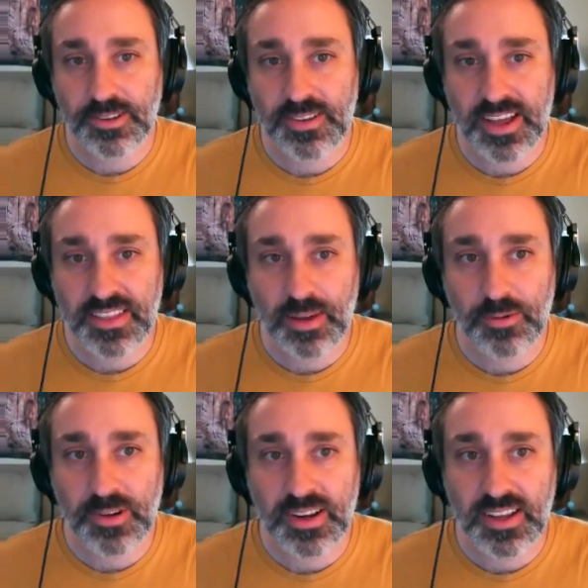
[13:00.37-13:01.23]
at that
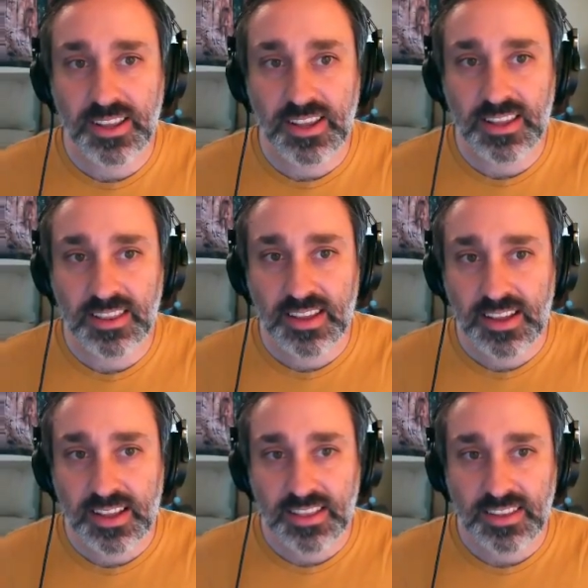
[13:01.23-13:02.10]
point, and then
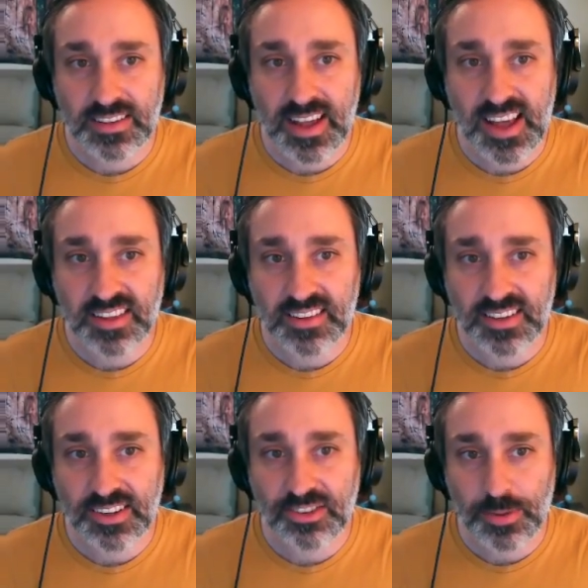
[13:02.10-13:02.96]
the size
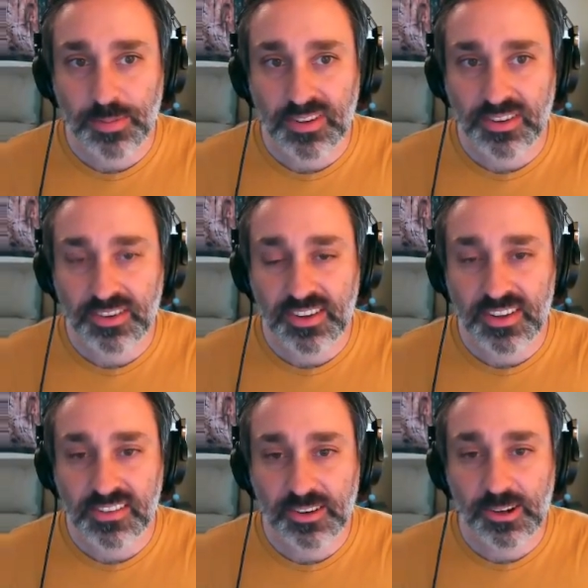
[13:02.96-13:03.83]
and shape position,
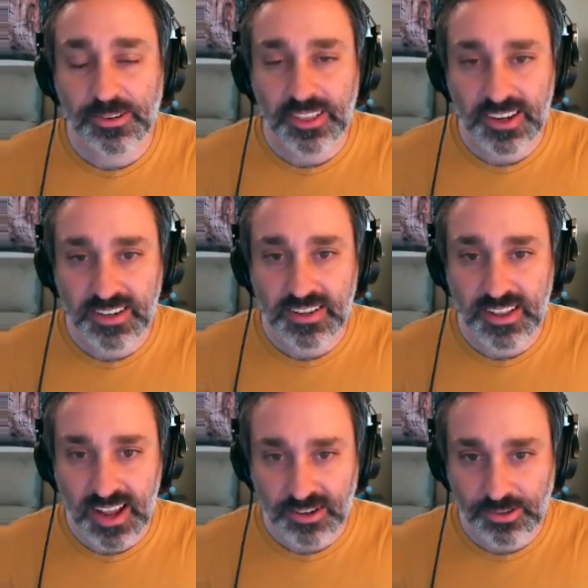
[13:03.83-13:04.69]
these are all related to
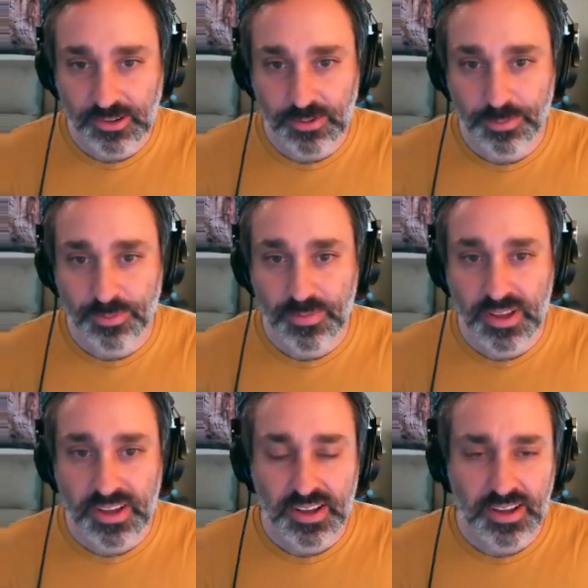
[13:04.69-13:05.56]
the actual
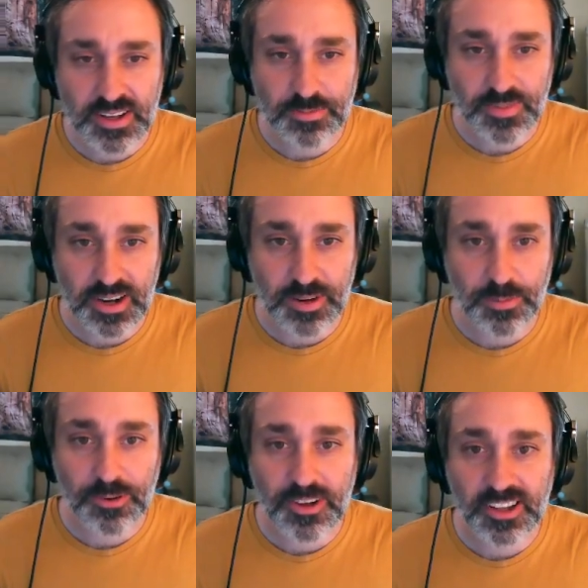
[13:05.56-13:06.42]
kind of
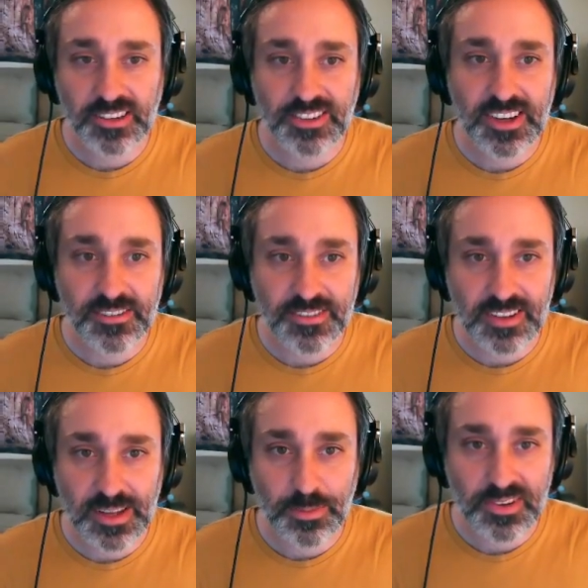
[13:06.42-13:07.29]
morphology of the
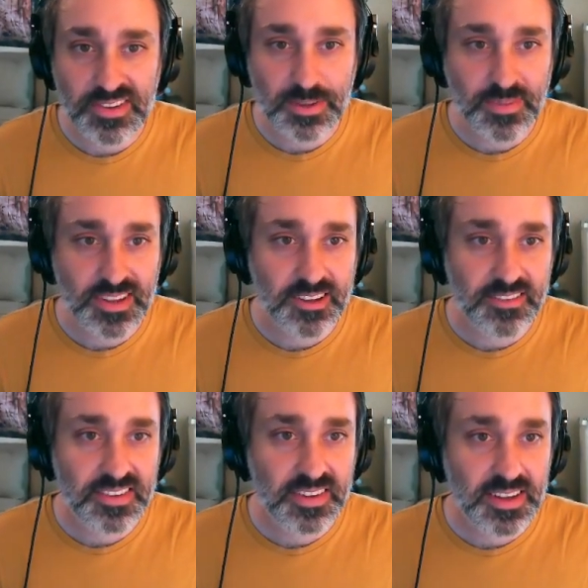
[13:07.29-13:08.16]
labels
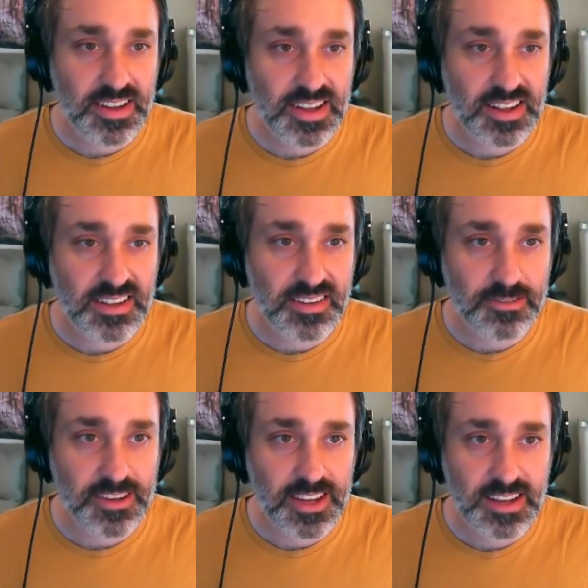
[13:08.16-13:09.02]
themselves. So if
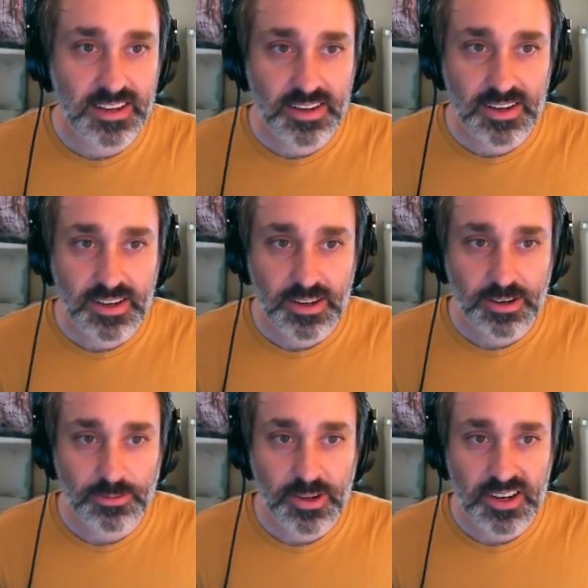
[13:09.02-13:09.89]
we hit
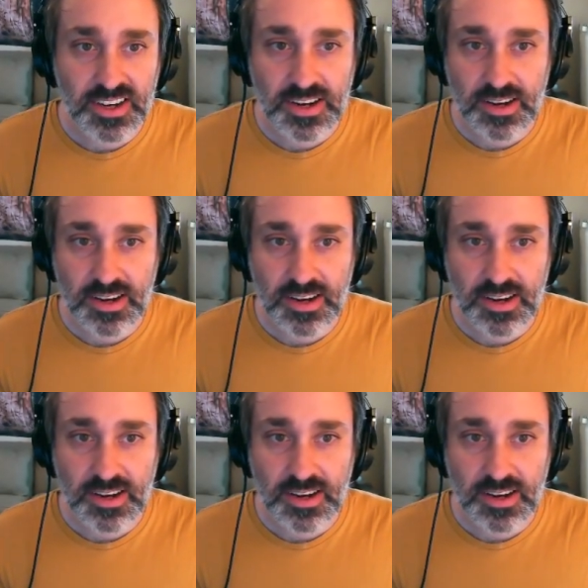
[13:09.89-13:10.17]
run,